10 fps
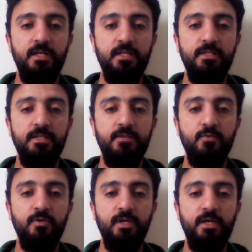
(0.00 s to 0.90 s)
leading
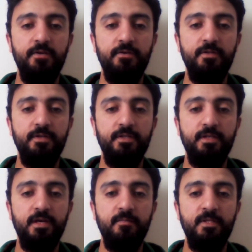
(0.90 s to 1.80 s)
to early
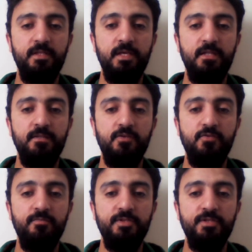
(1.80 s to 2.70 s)
retirement and
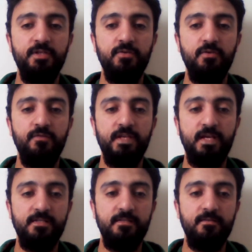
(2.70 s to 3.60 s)
decommissioning of the
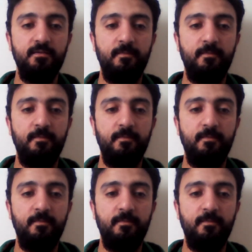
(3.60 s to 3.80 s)
asset.